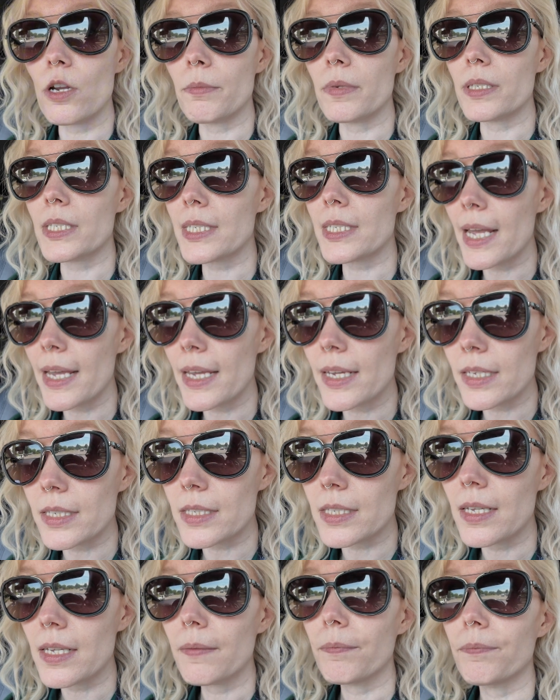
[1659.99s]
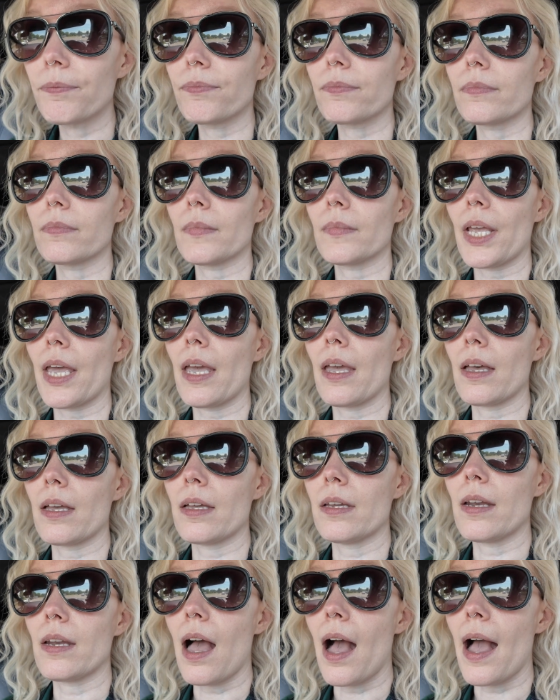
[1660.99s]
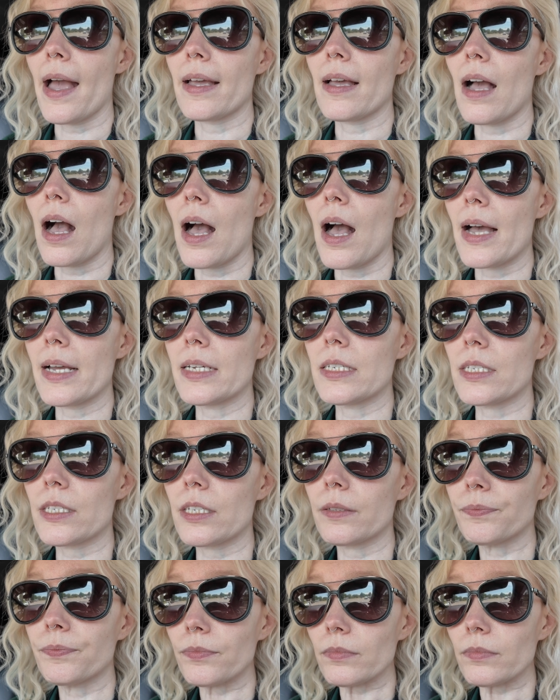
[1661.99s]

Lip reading: mistakes. And I got